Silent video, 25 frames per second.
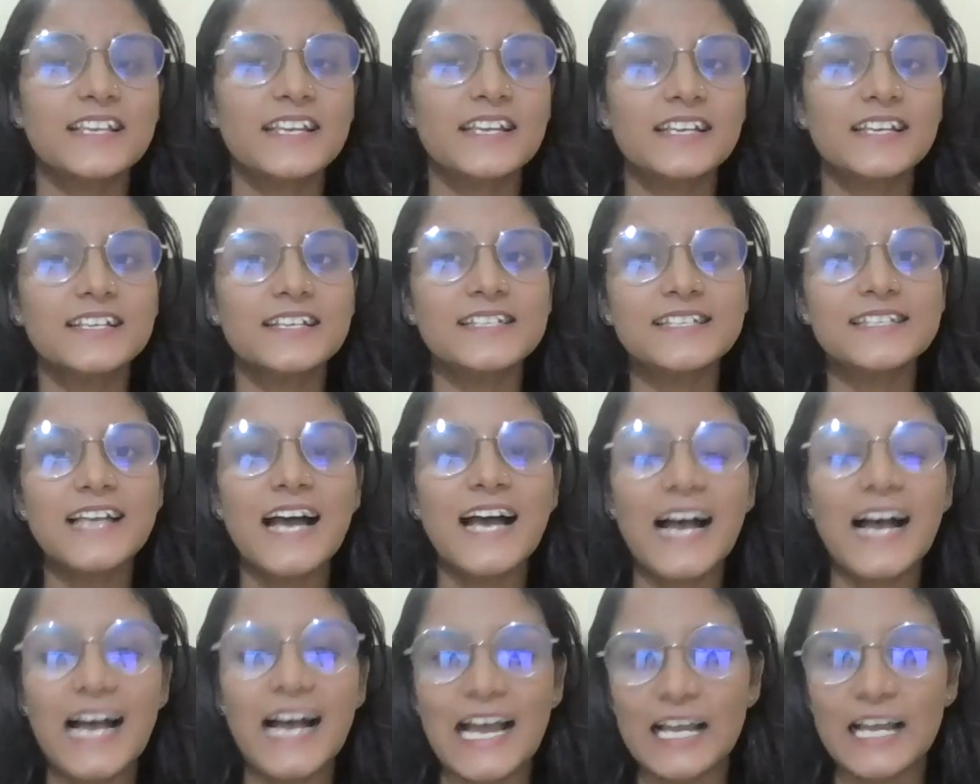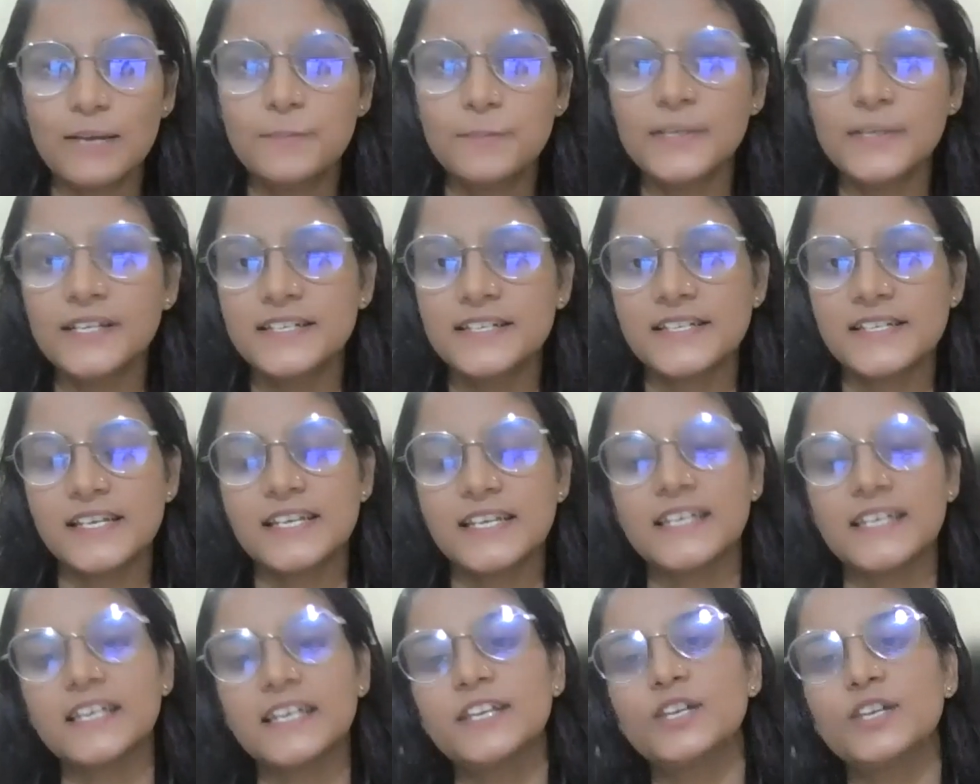thing is I'll be
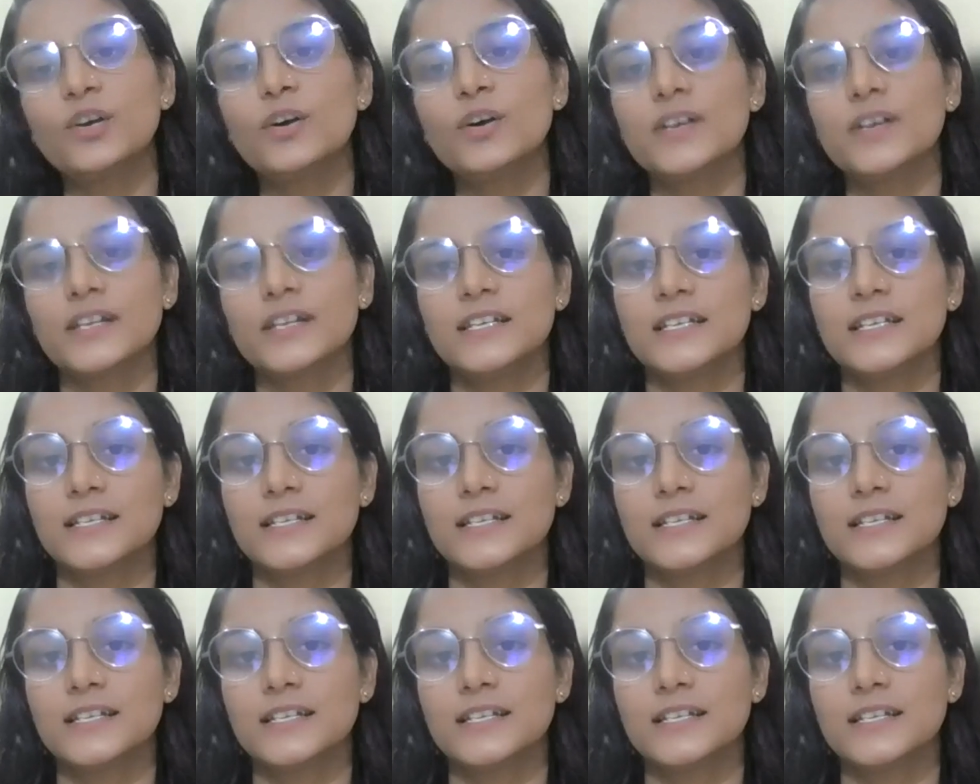taking your